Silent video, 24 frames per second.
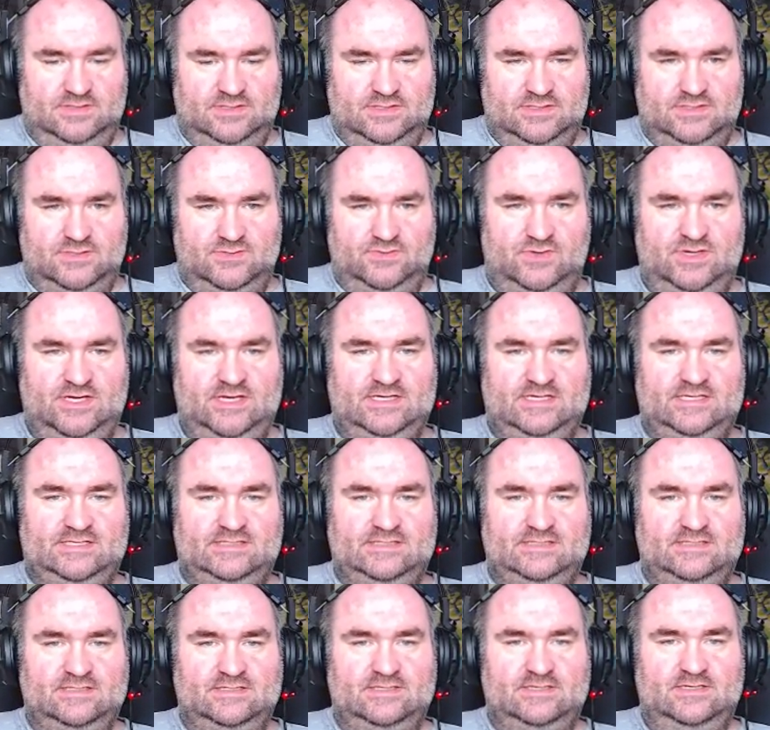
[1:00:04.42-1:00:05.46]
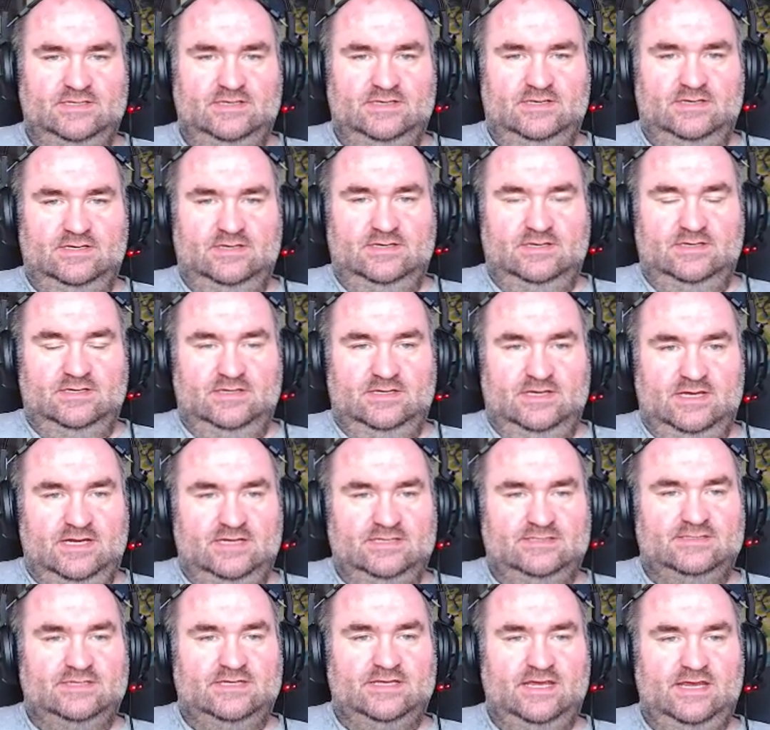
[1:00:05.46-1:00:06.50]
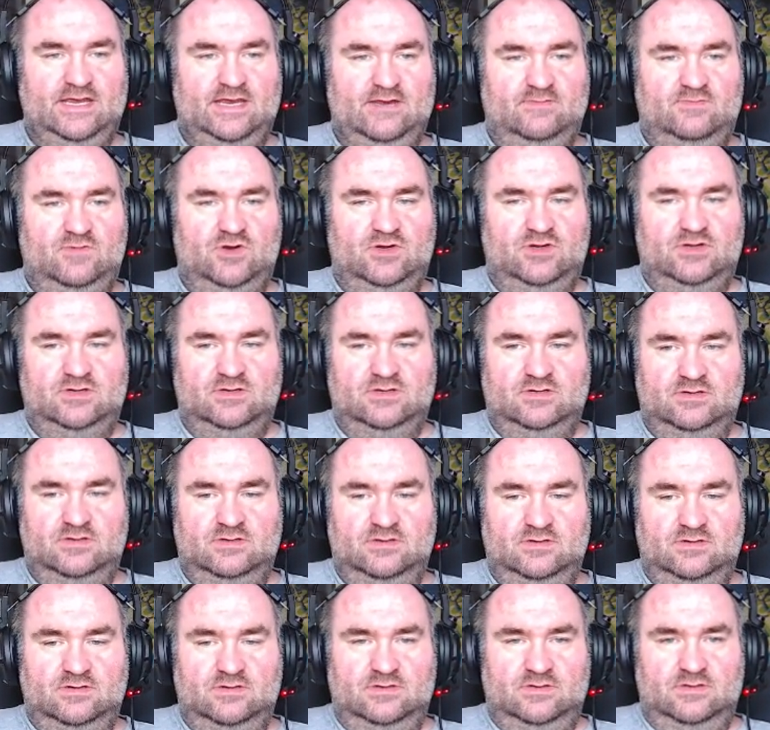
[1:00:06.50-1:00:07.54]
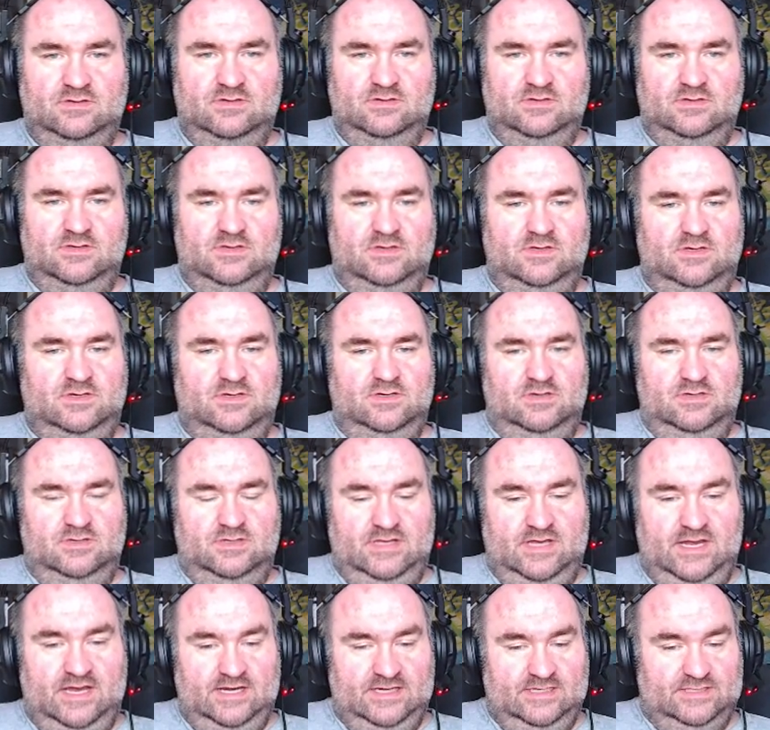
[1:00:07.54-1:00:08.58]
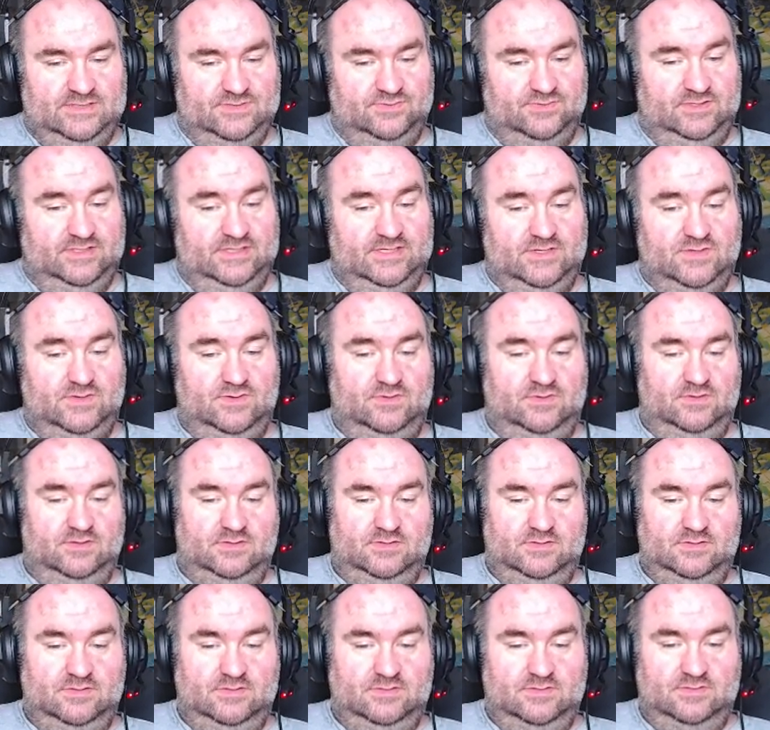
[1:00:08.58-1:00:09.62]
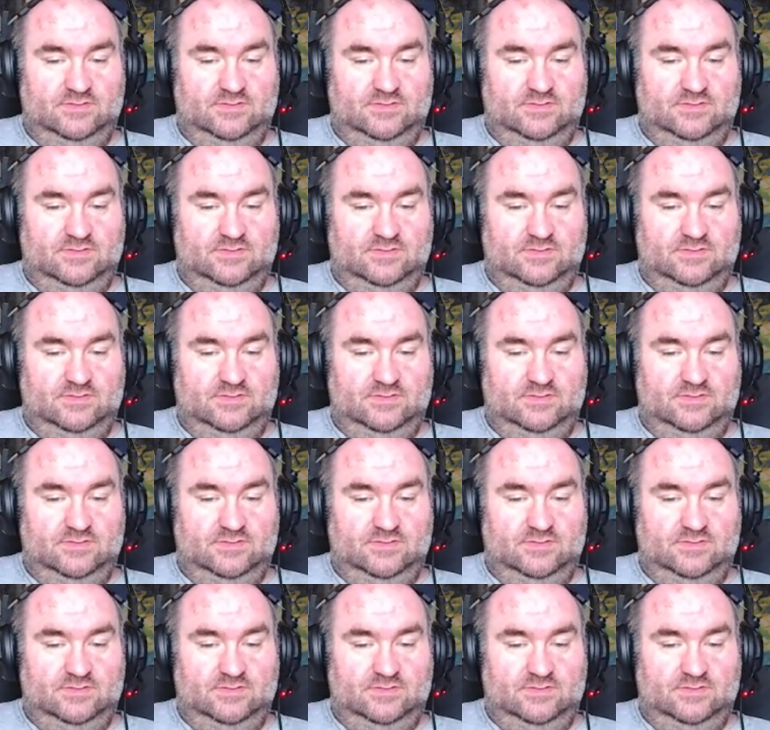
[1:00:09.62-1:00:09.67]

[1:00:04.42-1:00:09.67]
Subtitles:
Sweetness. That is the camera. That is really cool.